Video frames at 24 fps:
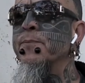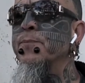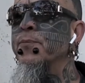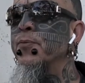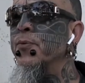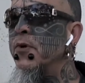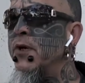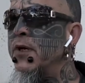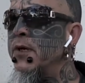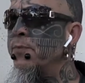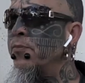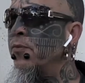
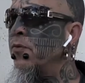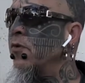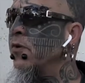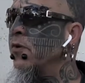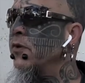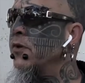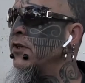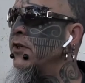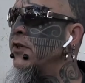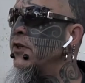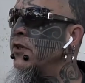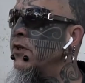preborn
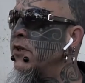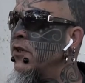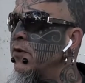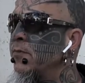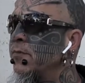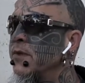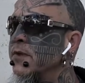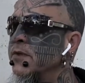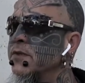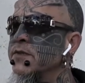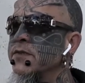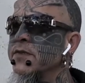
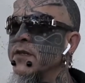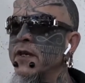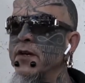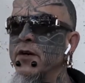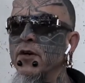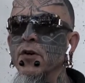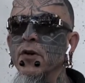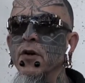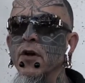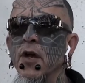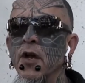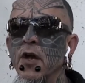humans that
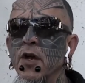are